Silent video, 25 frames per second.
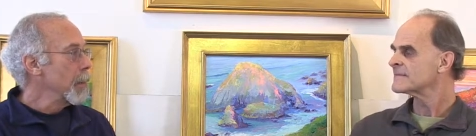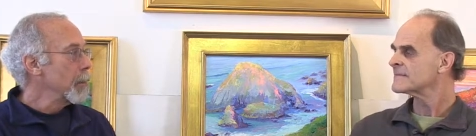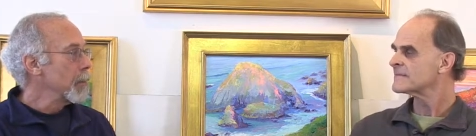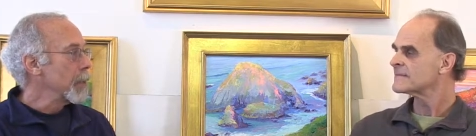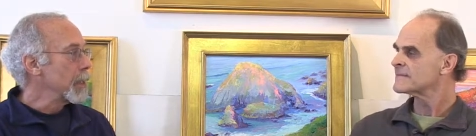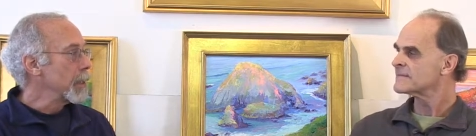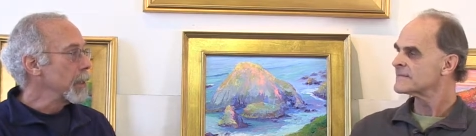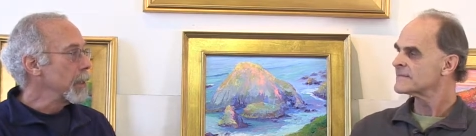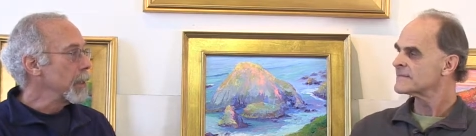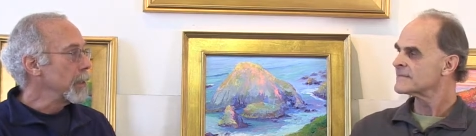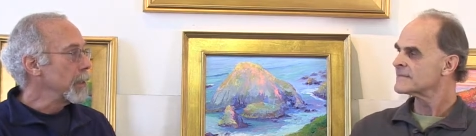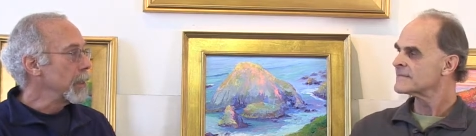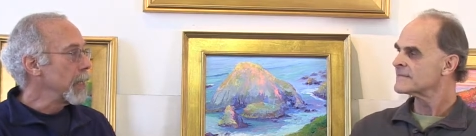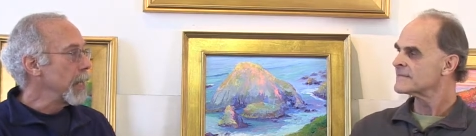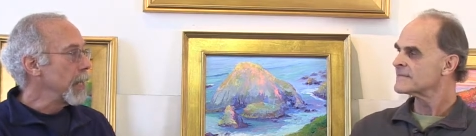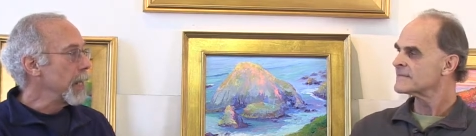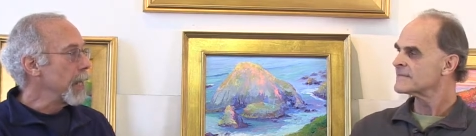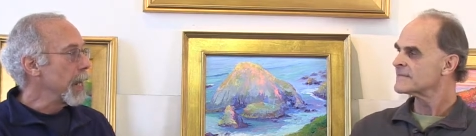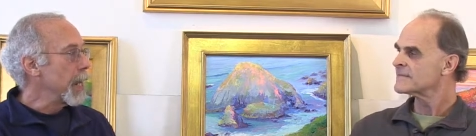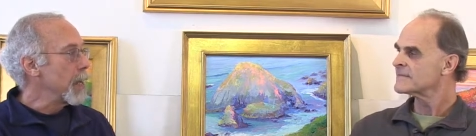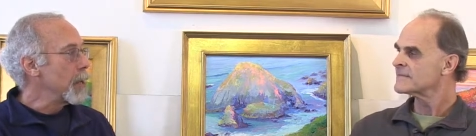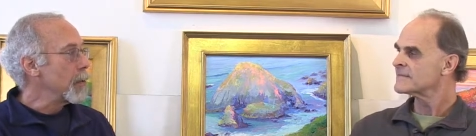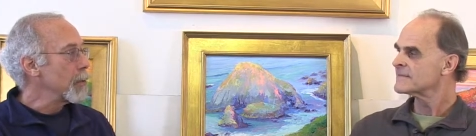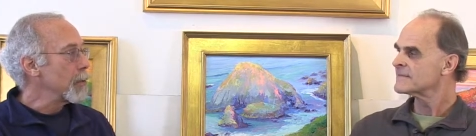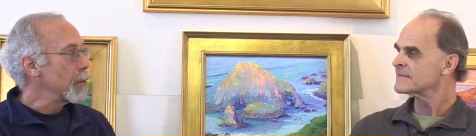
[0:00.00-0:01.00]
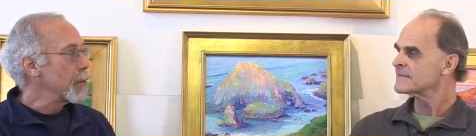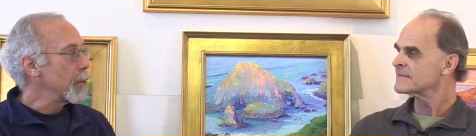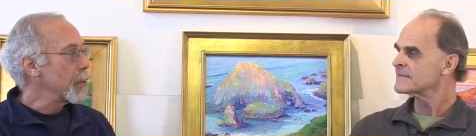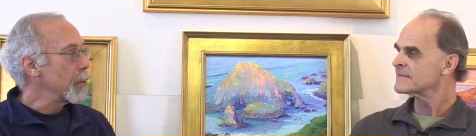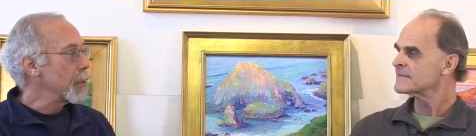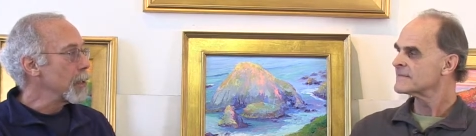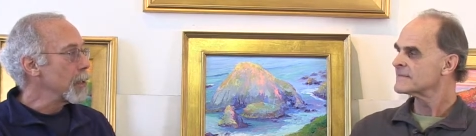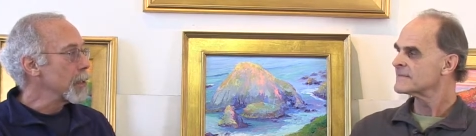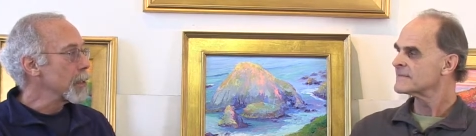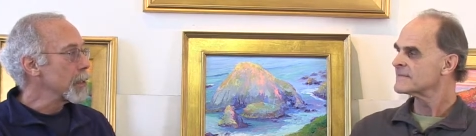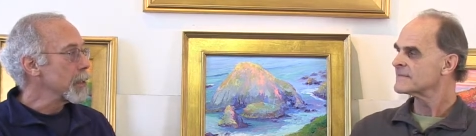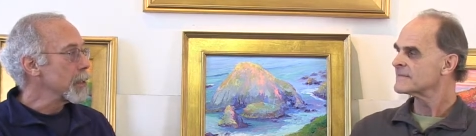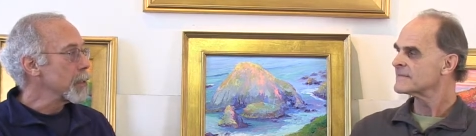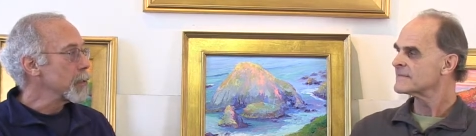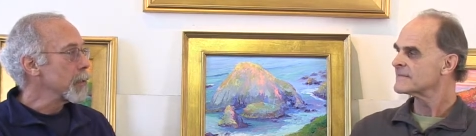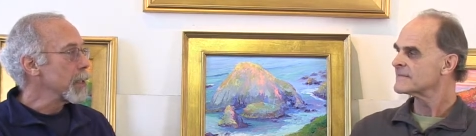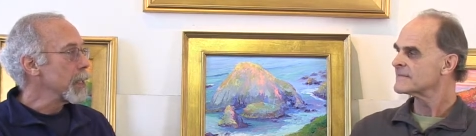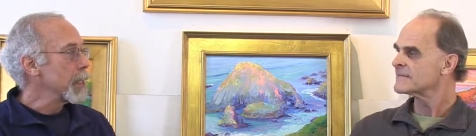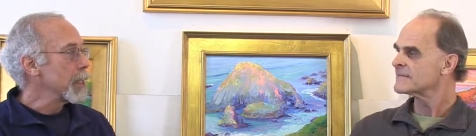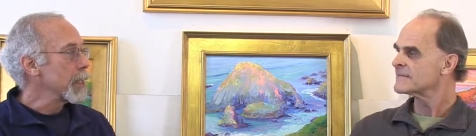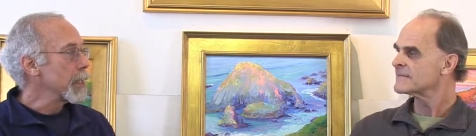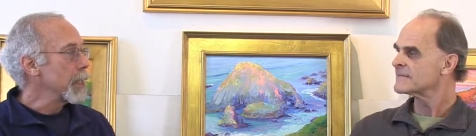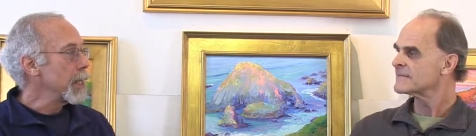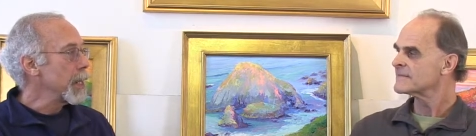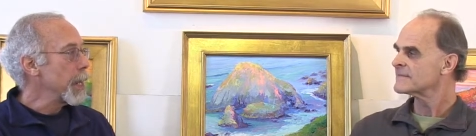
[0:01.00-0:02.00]
Speaker 1: But getting outdoors and
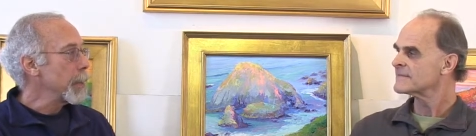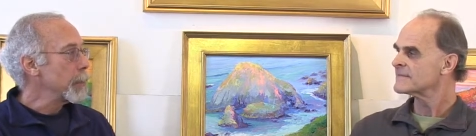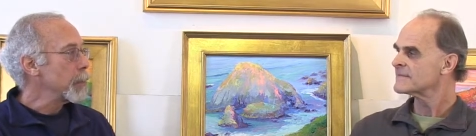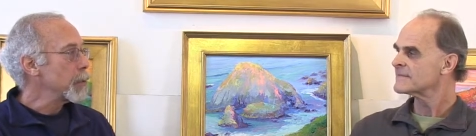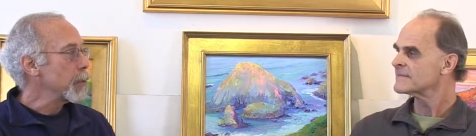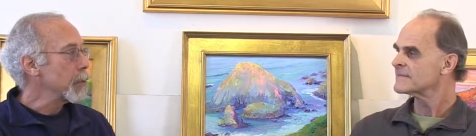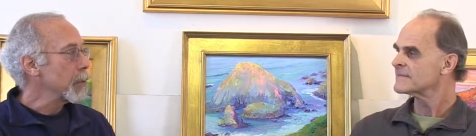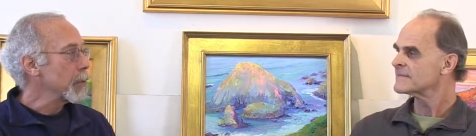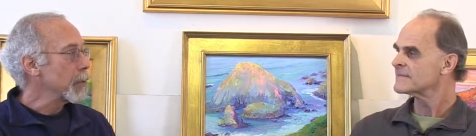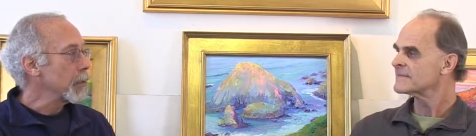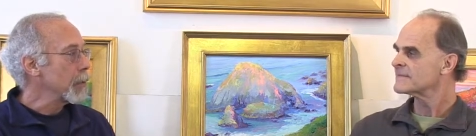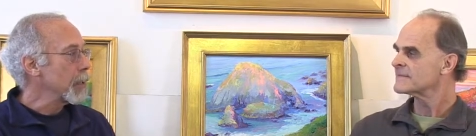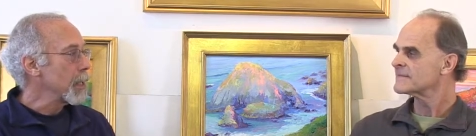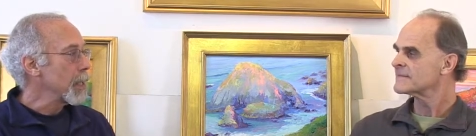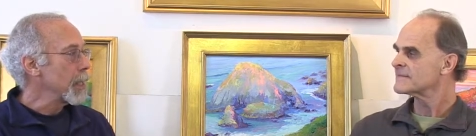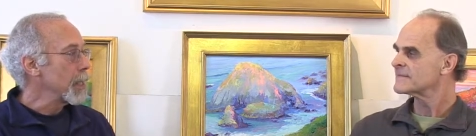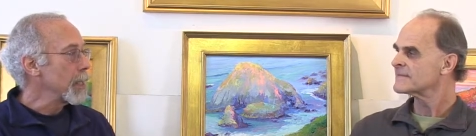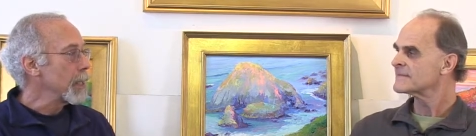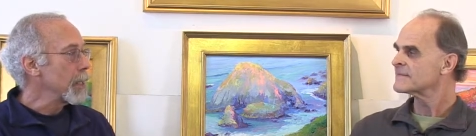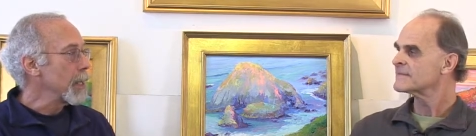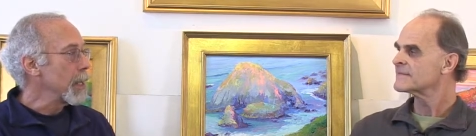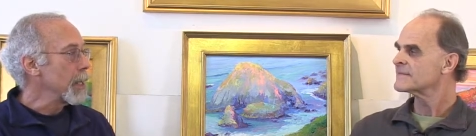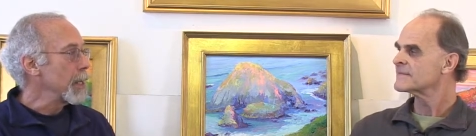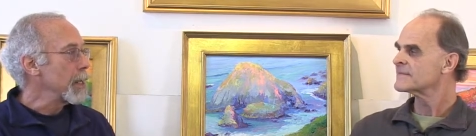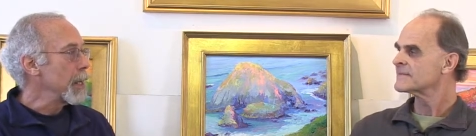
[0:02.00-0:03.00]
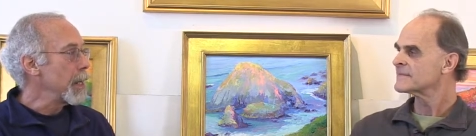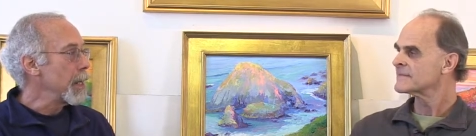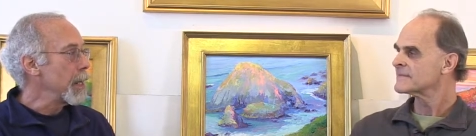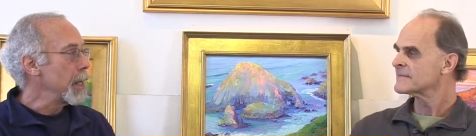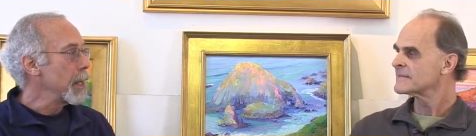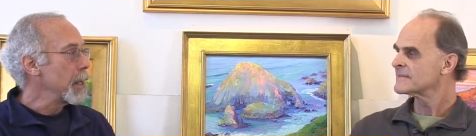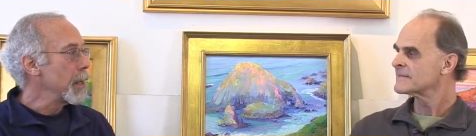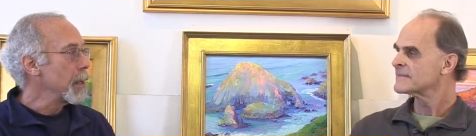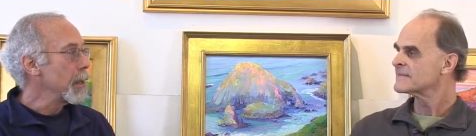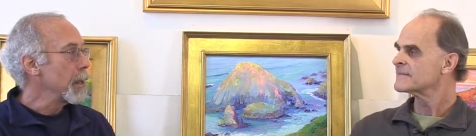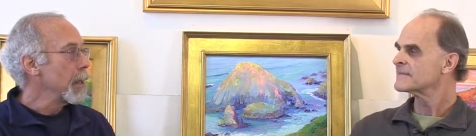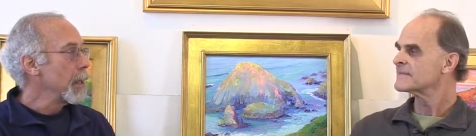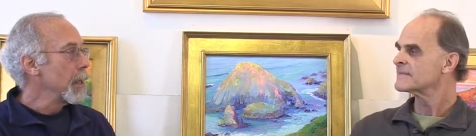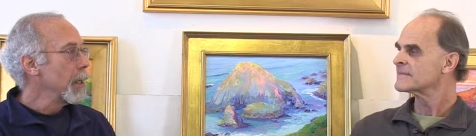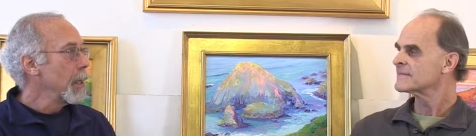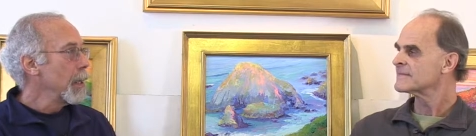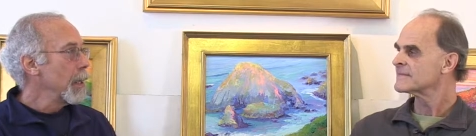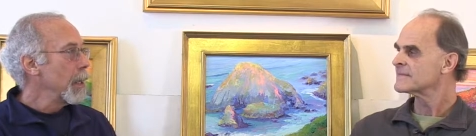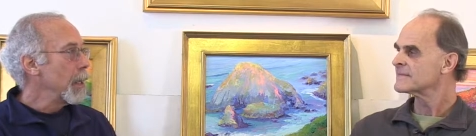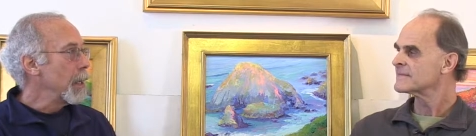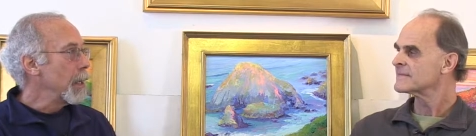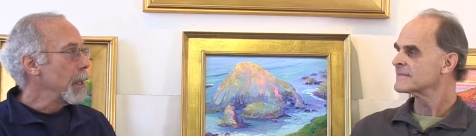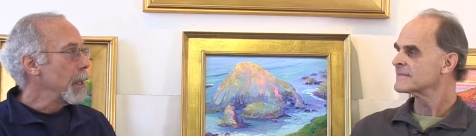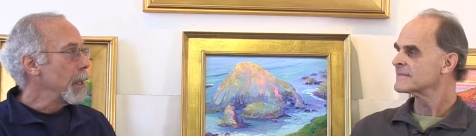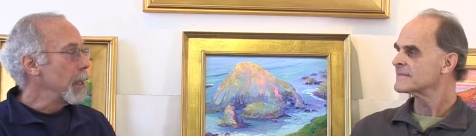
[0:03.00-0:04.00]
trying to capture light and air
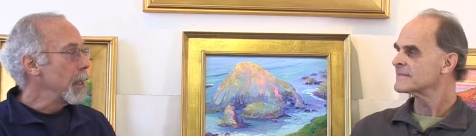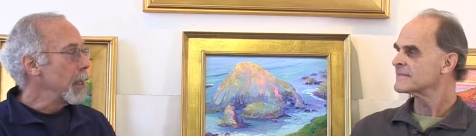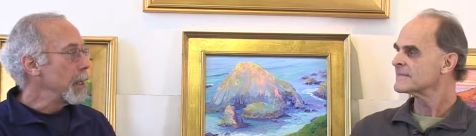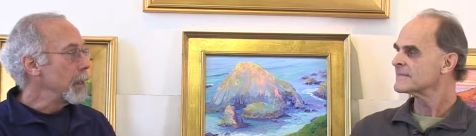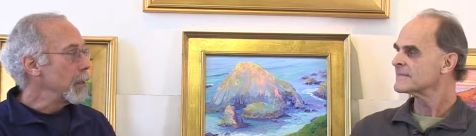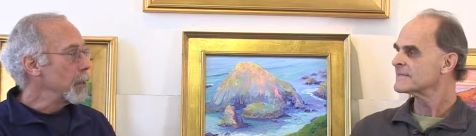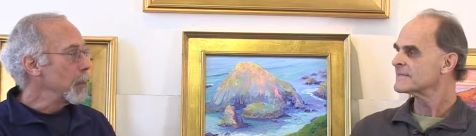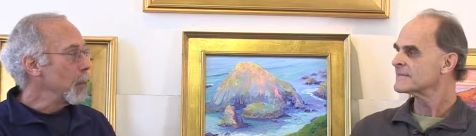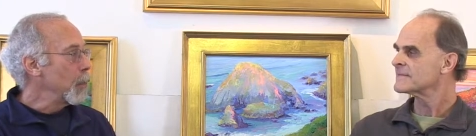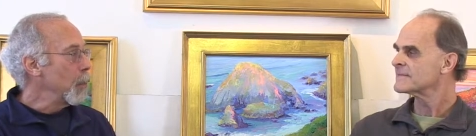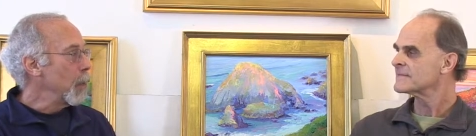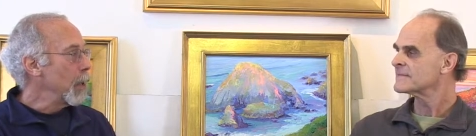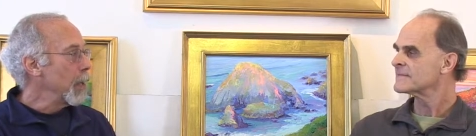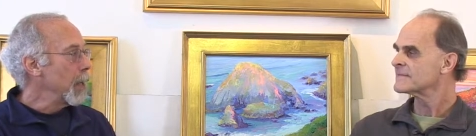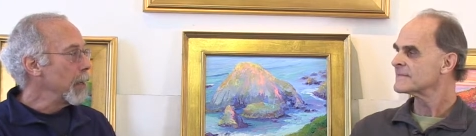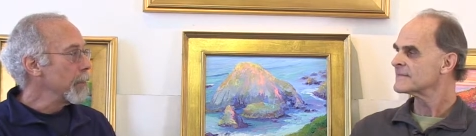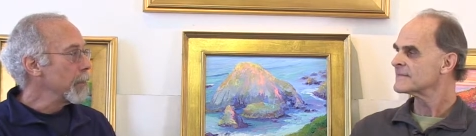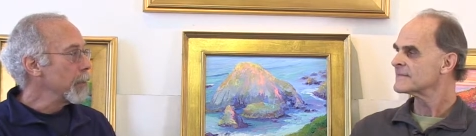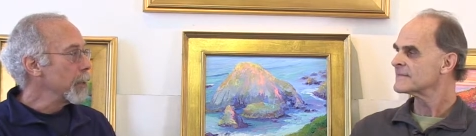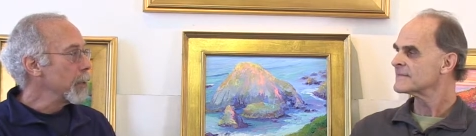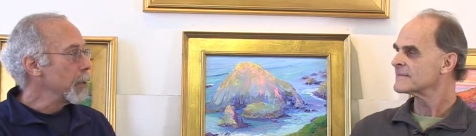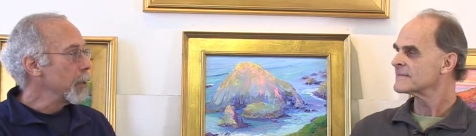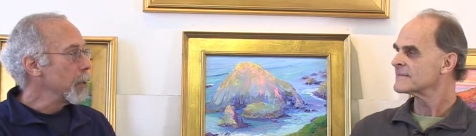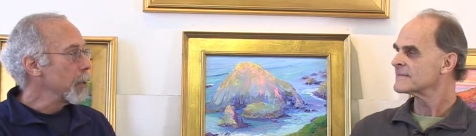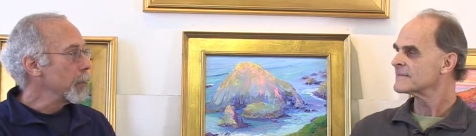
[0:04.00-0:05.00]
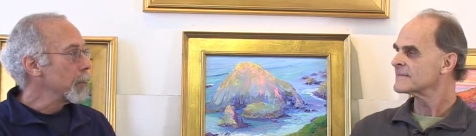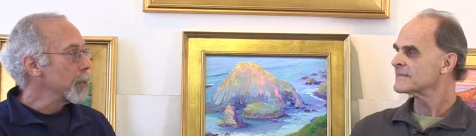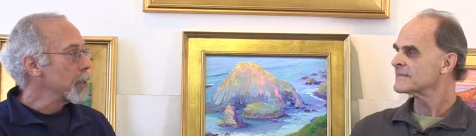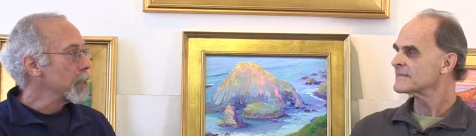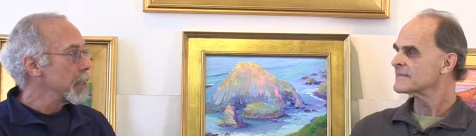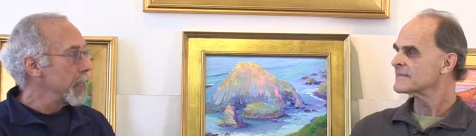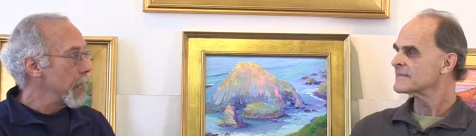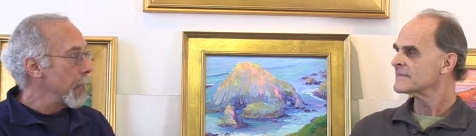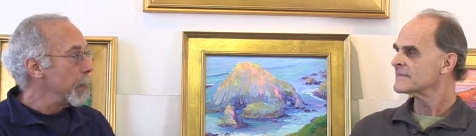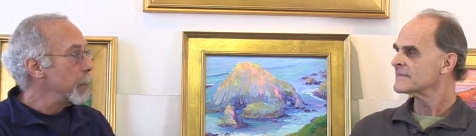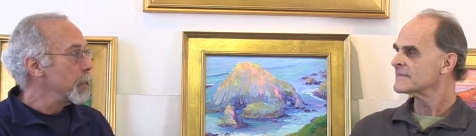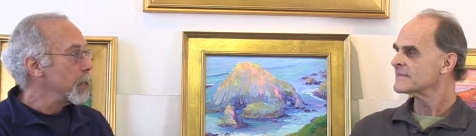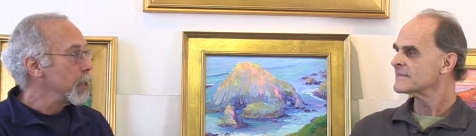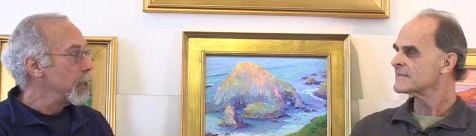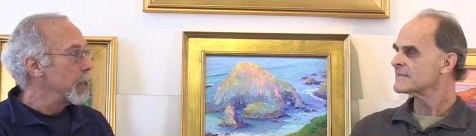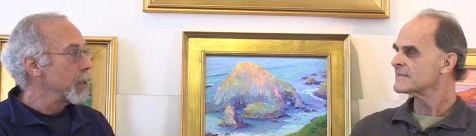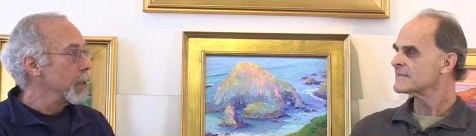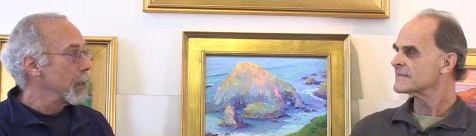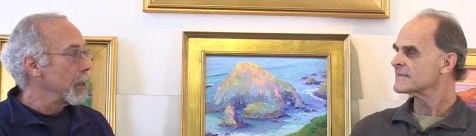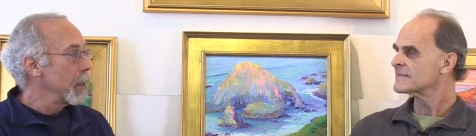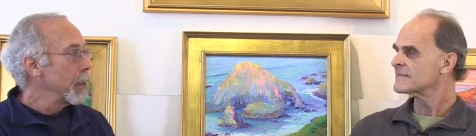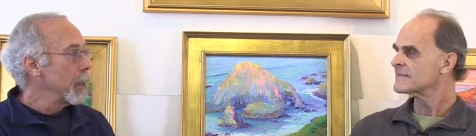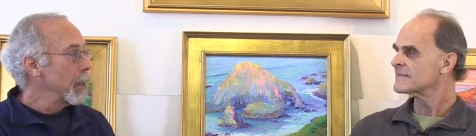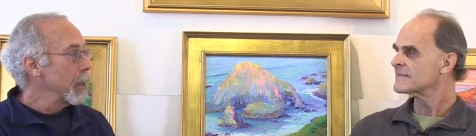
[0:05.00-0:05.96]
and whatever your perception